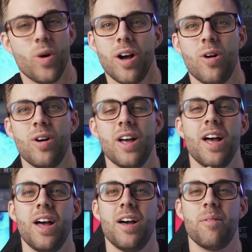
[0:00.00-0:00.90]
Well,
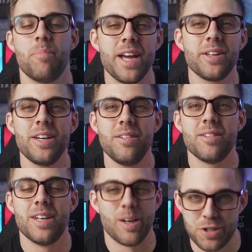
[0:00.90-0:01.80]
mainly
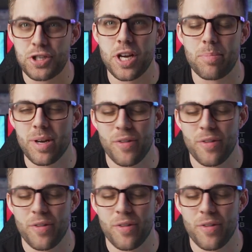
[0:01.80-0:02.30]
it was cheap.